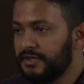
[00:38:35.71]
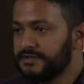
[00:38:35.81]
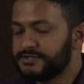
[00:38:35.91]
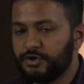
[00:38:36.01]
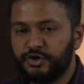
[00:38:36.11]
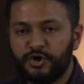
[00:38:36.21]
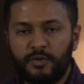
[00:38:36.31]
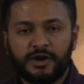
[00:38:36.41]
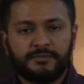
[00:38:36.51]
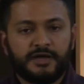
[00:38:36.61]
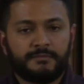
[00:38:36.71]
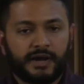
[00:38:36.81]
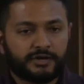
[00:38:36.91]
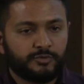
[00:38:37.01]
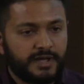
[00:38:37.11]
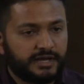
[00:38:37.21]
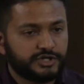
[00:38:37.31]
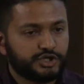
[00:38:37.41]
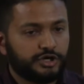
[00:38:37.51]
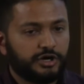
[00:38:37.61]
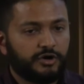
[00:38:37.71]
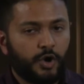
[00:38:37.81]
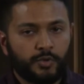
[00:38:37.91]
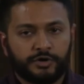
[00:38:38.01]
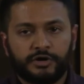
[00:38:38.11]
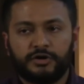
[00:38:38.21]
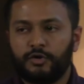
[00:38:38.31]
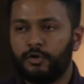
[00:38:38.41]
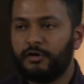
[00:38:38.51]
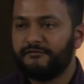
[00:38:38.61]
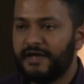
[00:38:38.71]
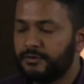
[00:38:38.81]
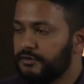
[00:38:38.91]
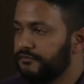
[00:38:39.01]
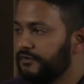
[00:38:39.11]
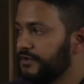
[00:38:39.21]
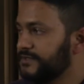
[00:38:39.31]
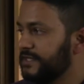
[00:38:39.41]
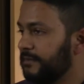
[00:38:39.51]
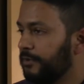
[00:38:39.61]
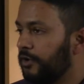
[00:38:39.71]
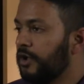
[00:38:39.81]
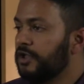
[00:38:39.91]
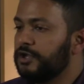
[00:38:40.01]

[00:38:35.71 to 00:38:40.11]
So you don't want to be a micromanager, owner, or a founder, for example.